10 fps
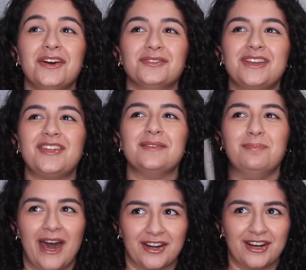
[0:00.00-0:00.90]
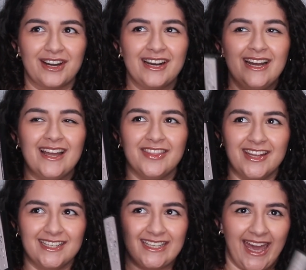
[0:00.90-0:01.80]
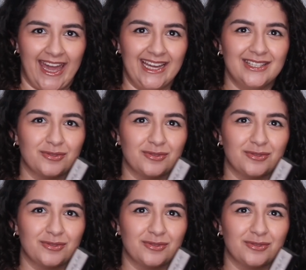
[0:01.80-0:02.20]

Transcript: only thing better than Kate